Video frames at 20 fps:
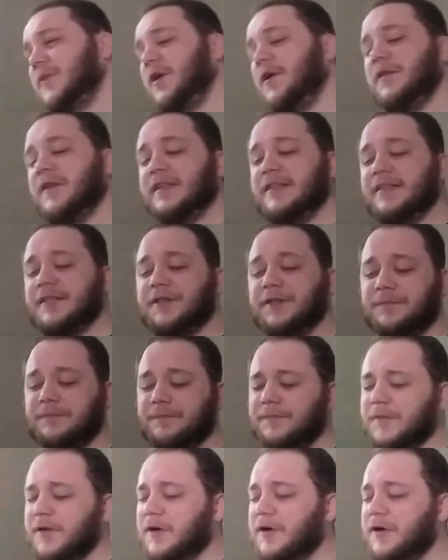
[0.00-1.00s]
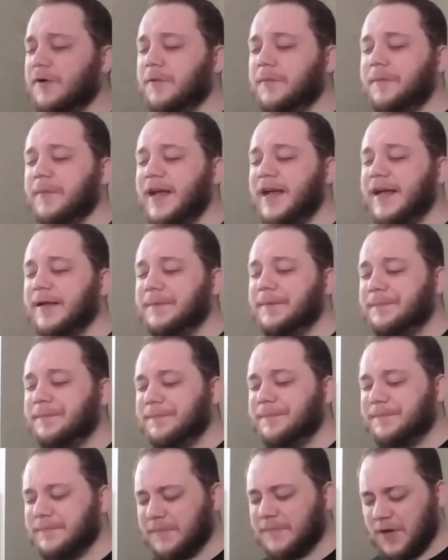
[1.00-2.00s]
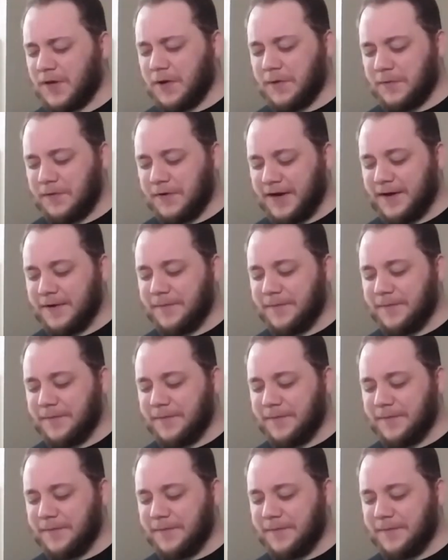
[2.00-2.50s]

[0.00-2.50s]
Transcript: oh that's. Oh, it's good, right?